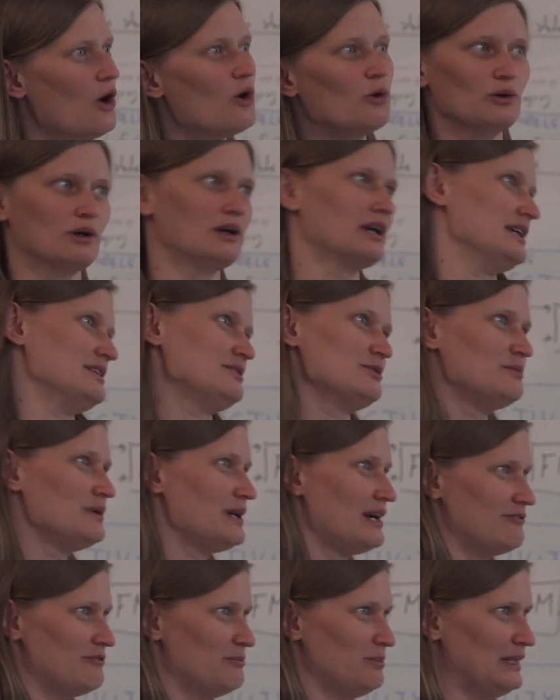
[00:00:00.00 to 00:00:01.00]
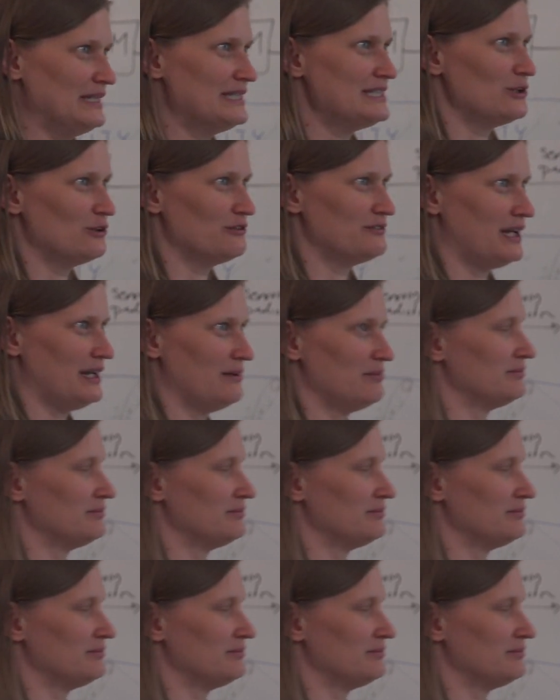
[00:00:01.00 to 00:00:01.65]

Oh, okay. So we have plenty of time.